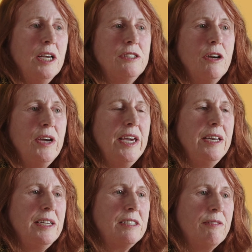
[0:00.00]
So
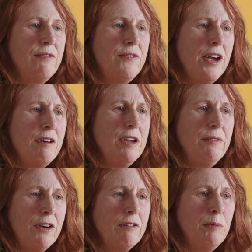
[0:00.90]
it is a very,
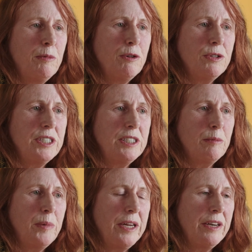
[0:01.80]
very broad
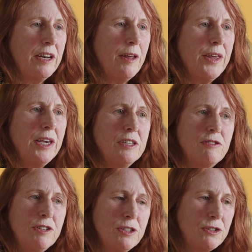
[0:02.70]
discipline, and I think
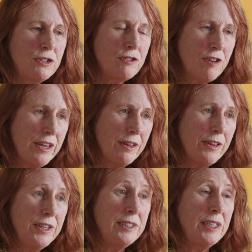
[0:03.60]
its real
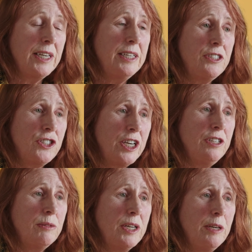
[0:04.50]
strength is that it is
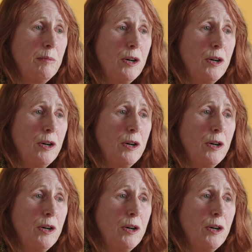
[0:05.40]
genuinely